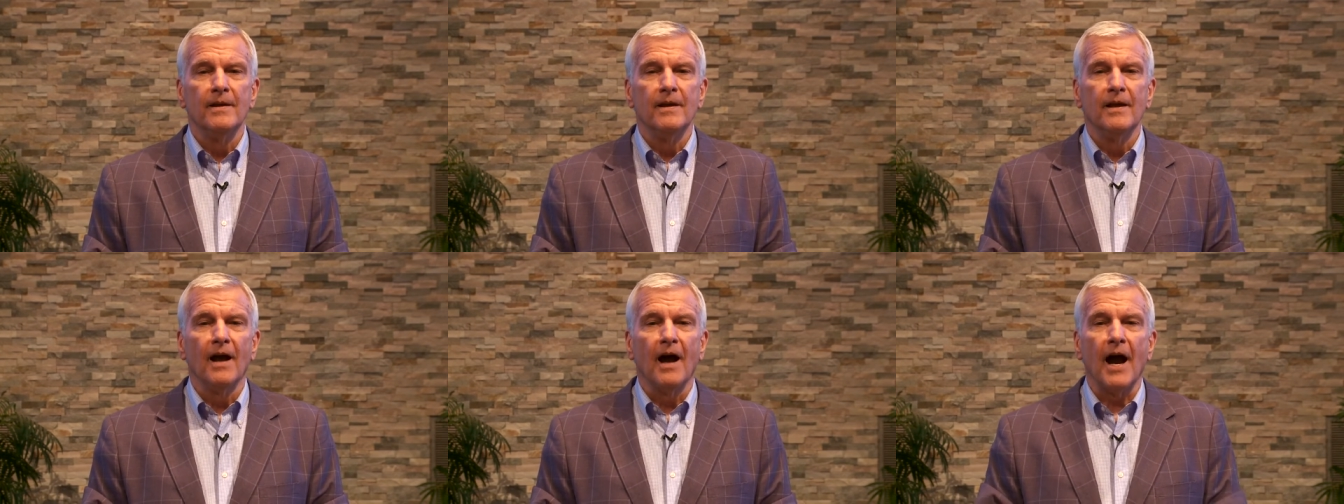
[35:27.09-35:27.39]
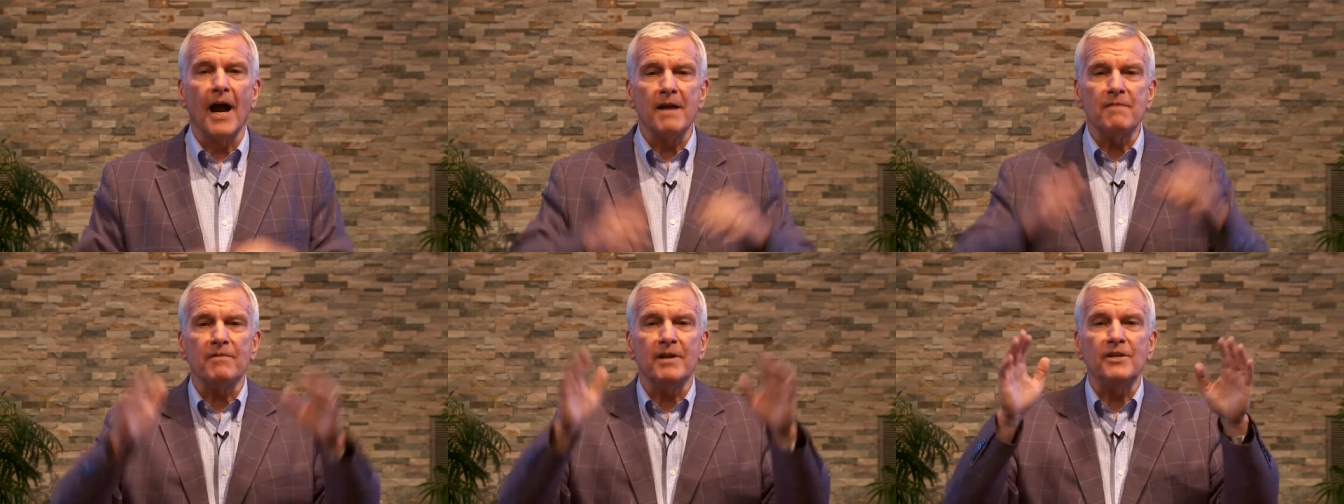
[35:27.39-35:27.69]

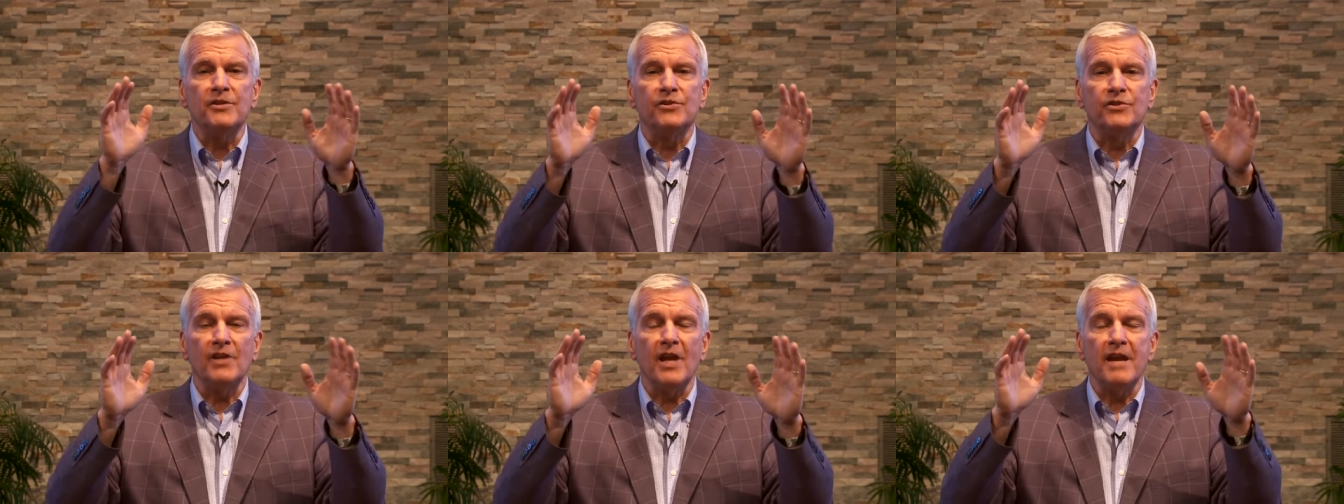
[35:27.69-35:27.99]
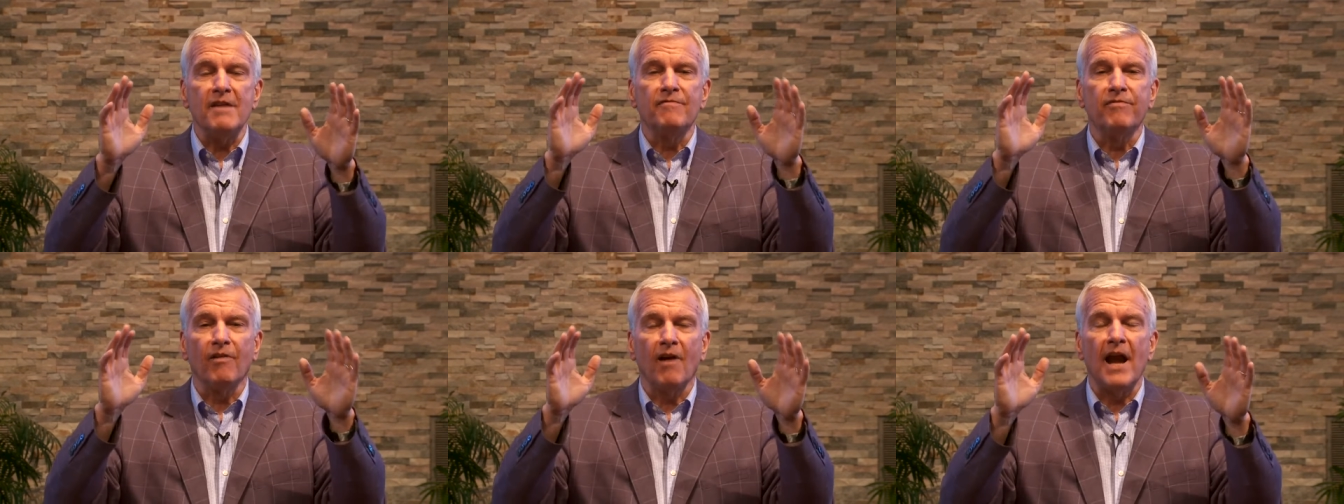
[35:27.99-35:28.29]
I
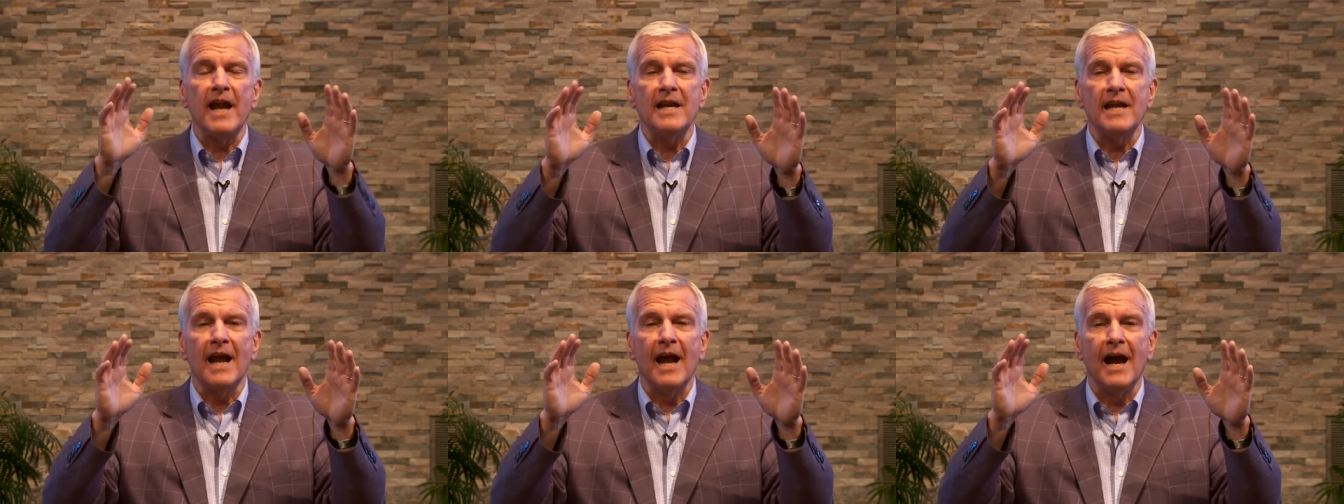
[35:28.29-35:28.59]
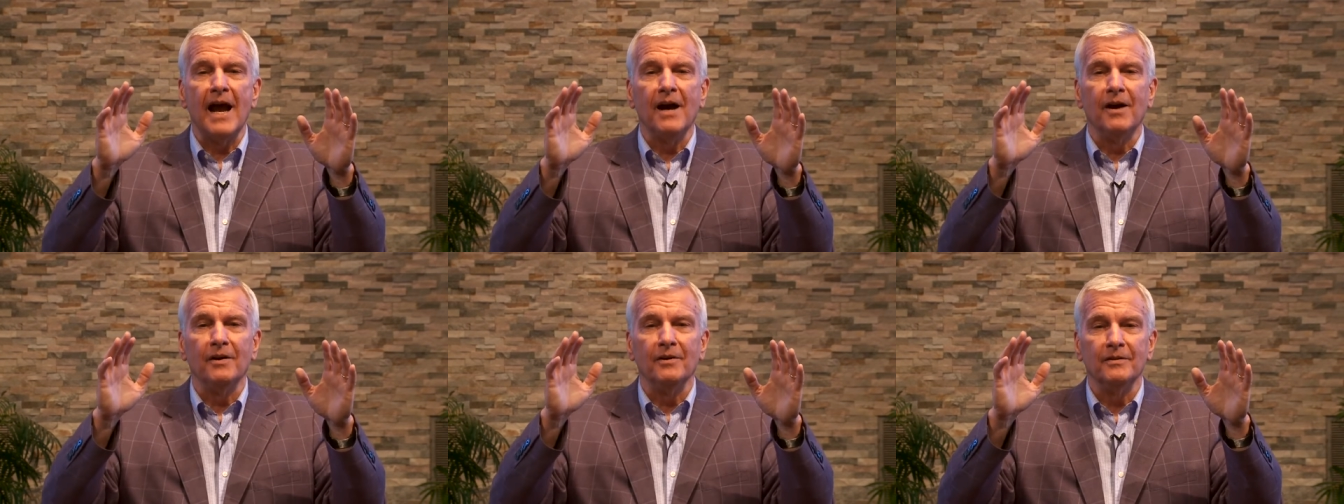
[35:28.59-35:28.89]
receive right
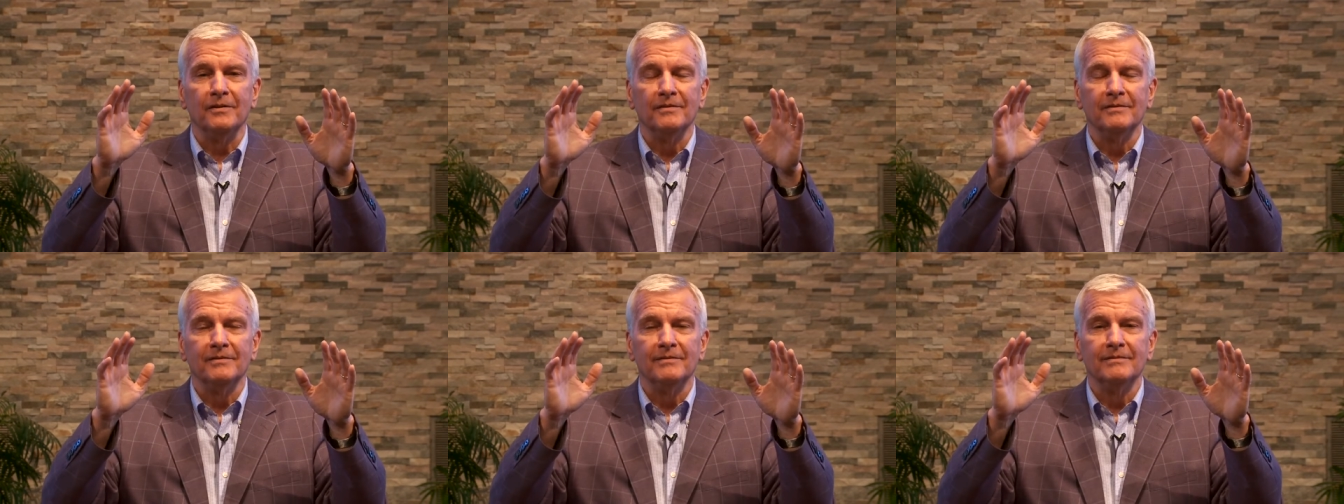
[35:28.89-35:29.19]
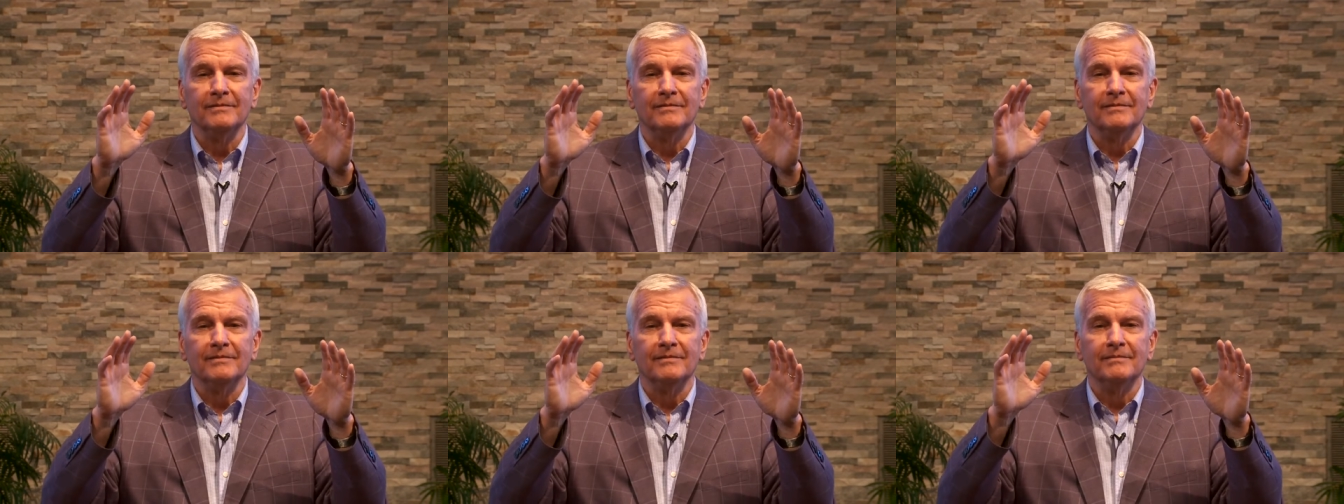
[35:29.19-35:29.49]
now
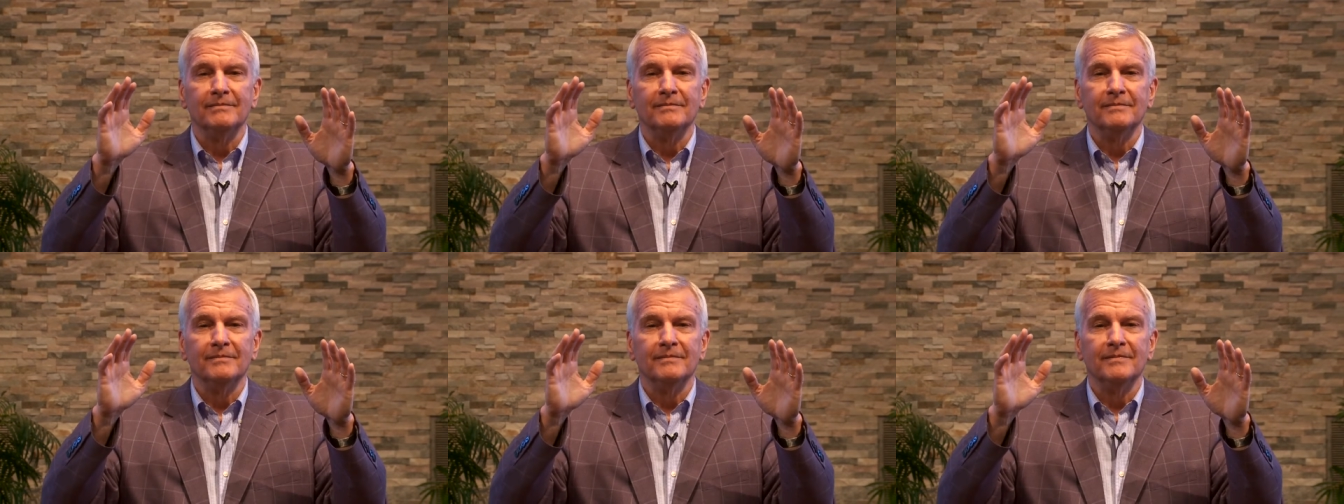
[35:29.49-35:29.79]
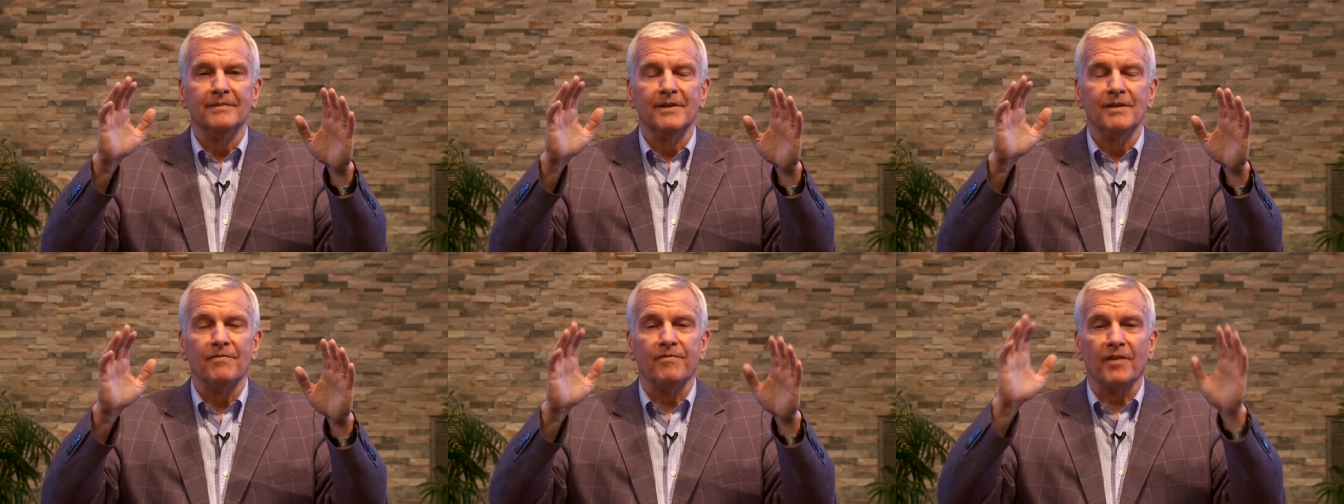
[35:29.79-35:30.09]

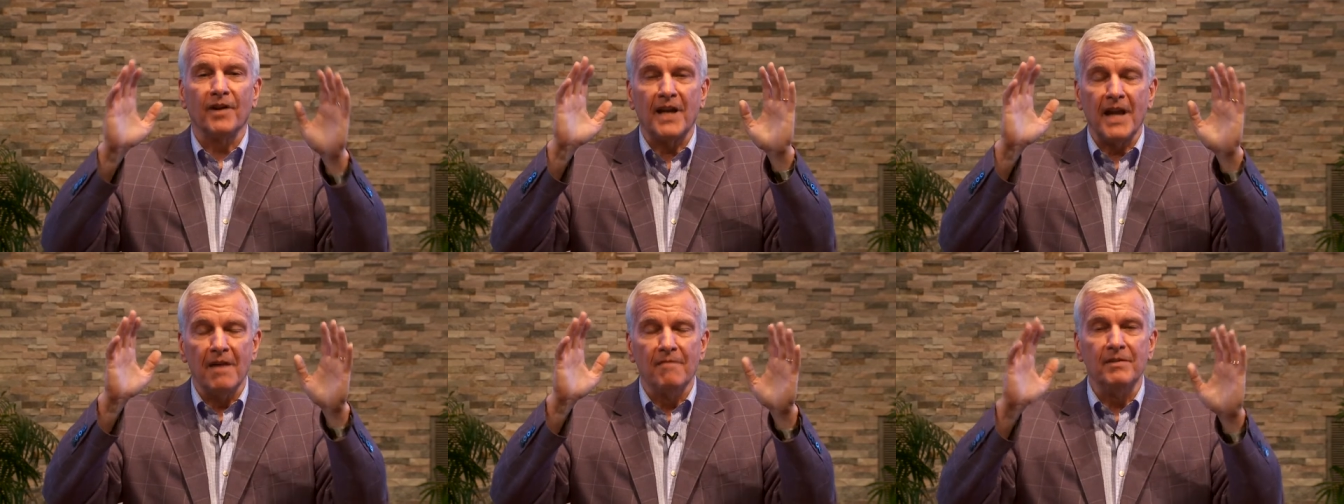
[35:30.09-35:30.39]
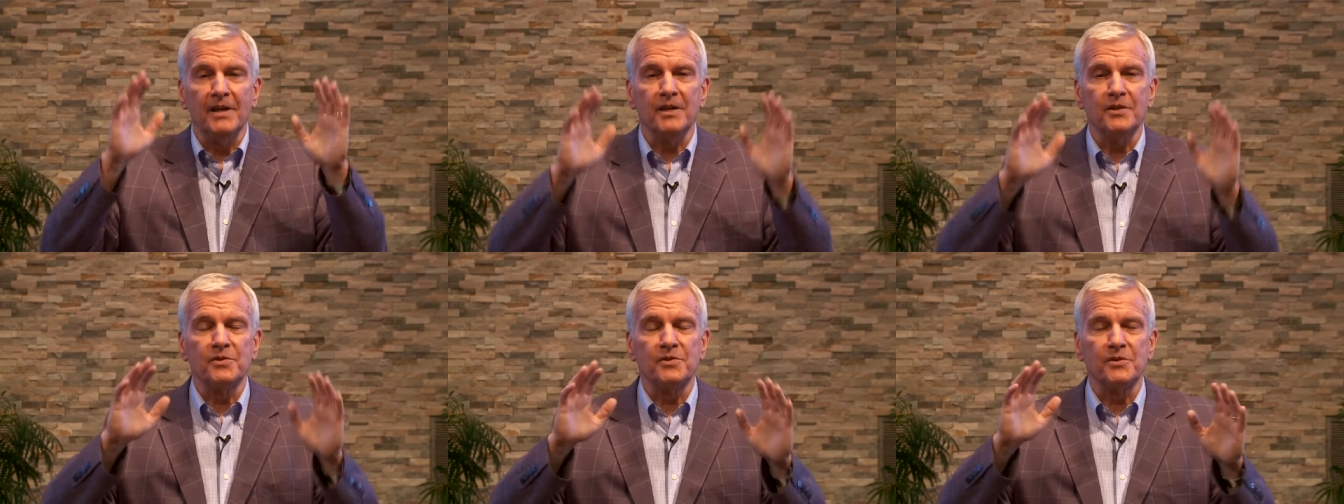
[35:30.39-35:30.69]

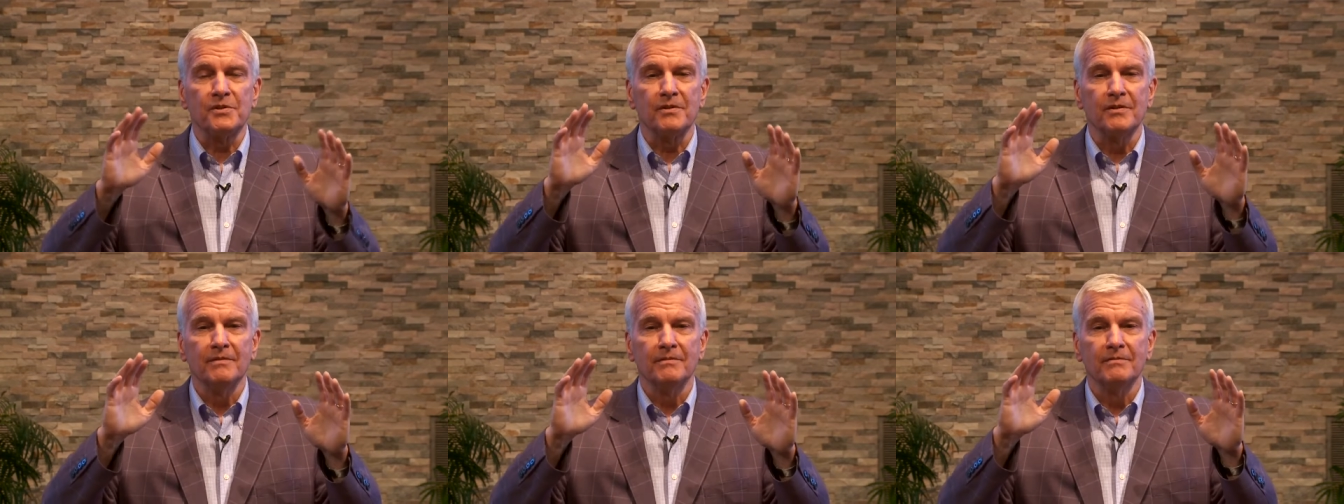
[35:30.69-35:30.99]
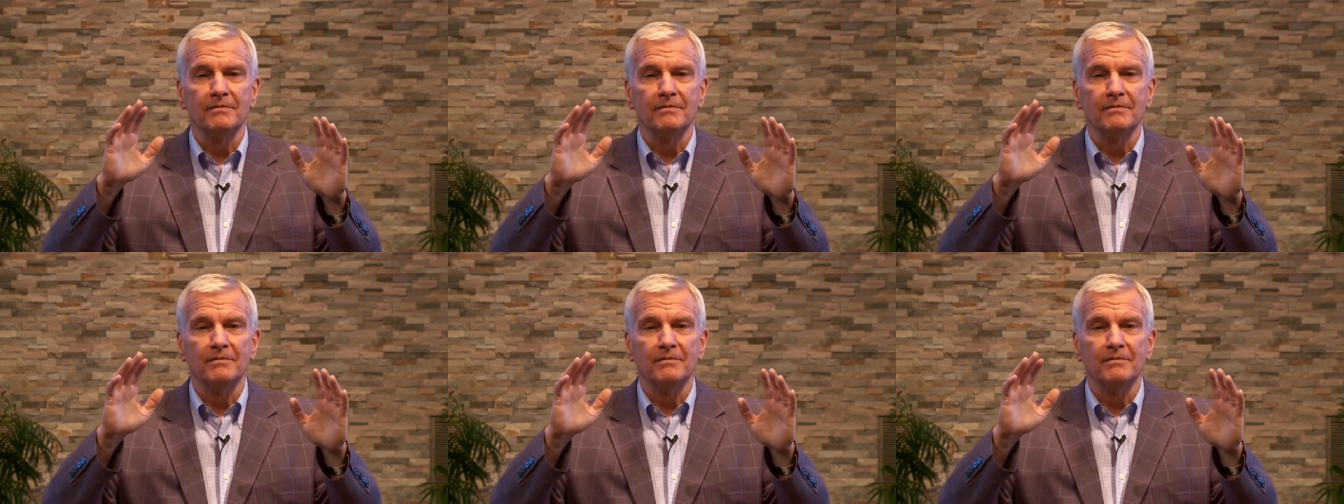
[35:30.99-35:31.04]
forgiveness.